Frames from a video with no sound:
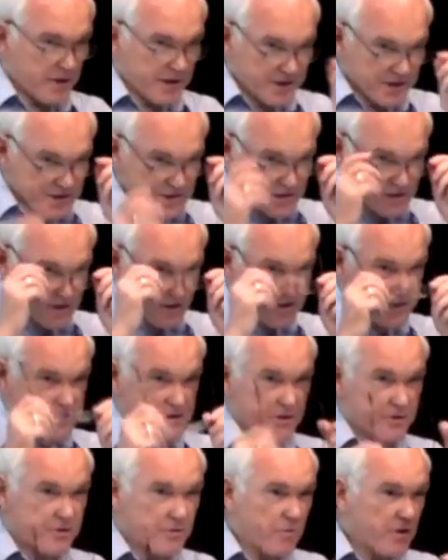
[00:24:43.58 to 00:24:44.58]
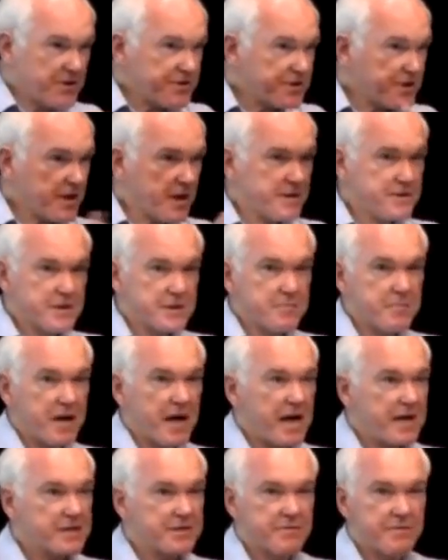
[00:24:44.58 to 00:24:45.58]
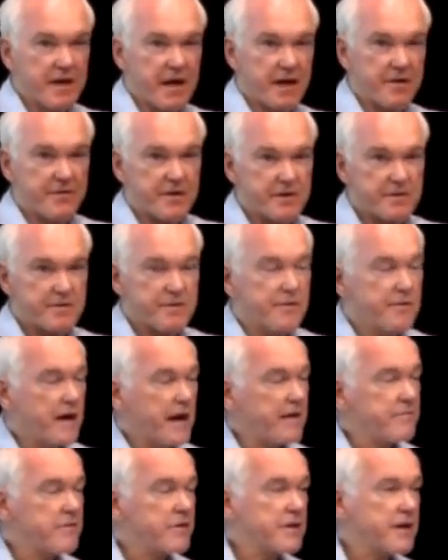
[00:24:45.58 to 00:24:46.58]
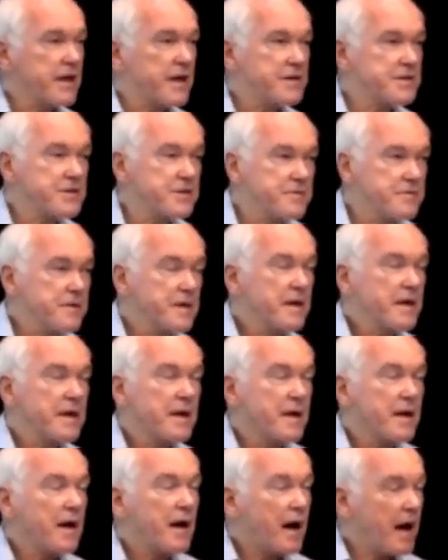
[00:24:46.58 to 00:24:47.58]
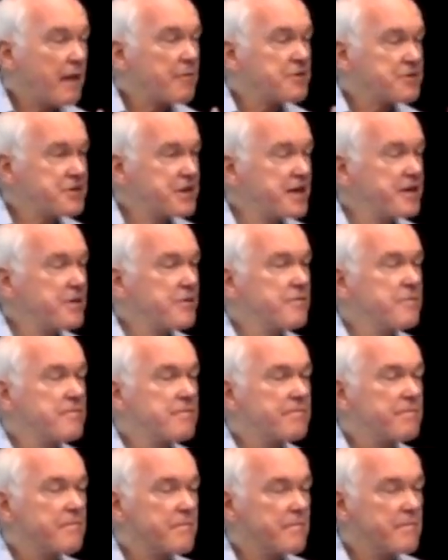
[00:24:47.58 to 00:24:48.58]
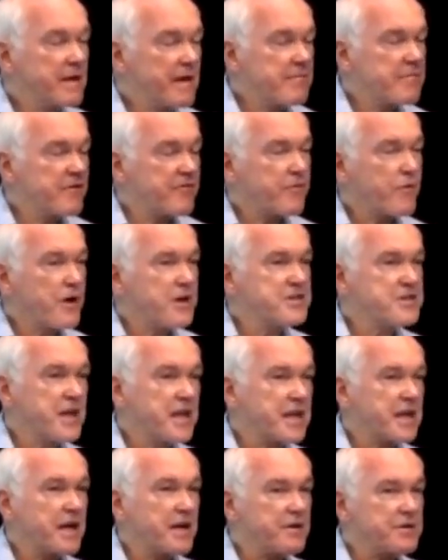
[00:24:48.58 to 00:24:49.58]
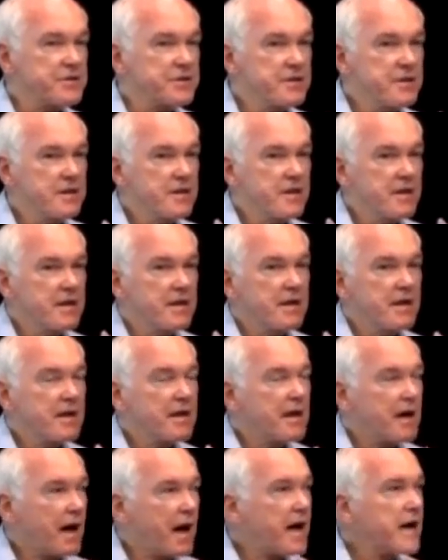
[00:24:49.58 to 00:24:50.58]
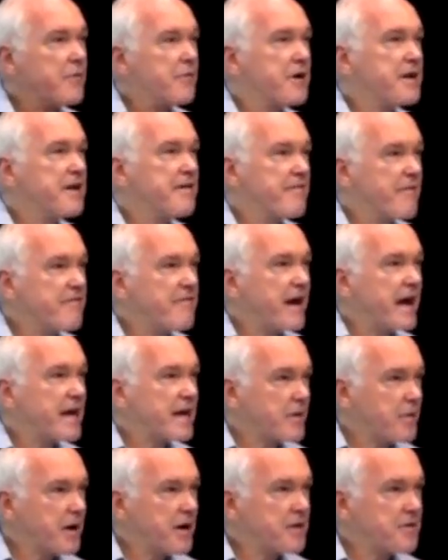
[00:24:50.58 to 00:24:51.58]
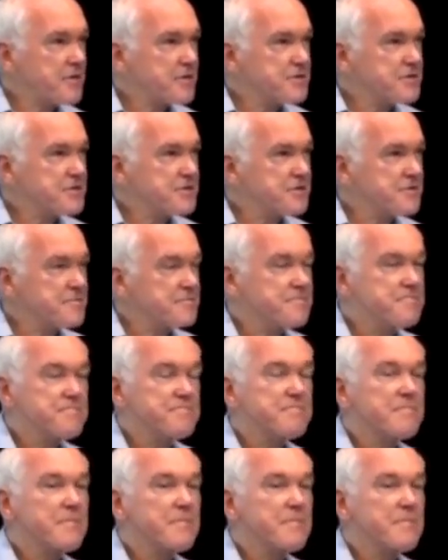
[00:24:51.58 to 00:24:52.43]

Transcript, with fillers: the way, this is also the ones that I just passed around that you have looking at you, I will tell you, even before I say anything else, I already have evaluated those two.